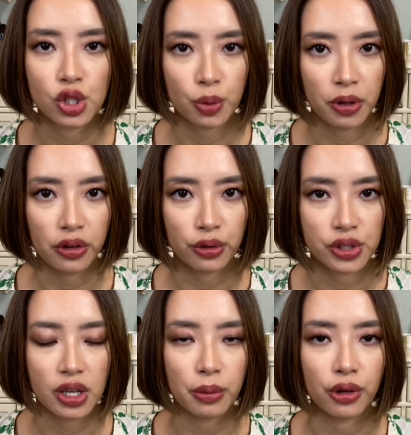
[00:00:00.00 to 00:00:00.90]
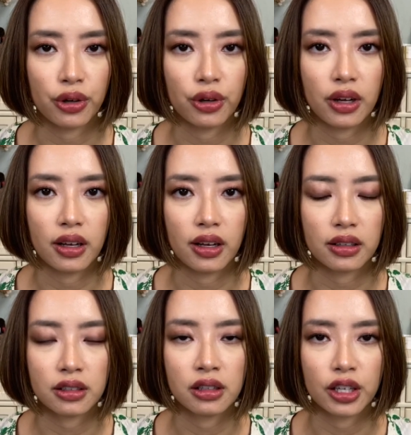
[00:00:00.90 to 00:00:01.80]
so part of their summer
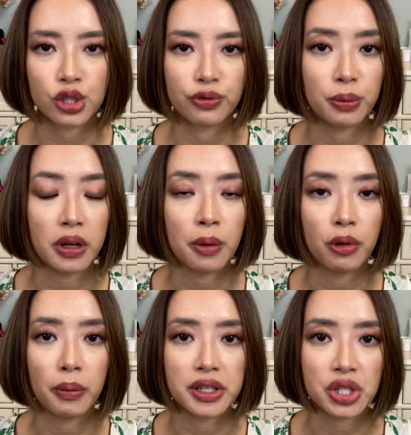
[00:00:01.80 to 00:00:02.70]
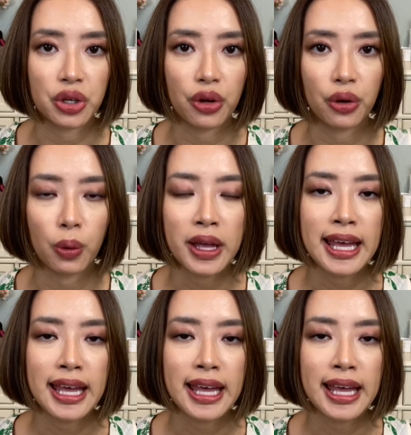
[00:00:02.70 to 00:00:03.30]
uh, collection from a couple of months ago,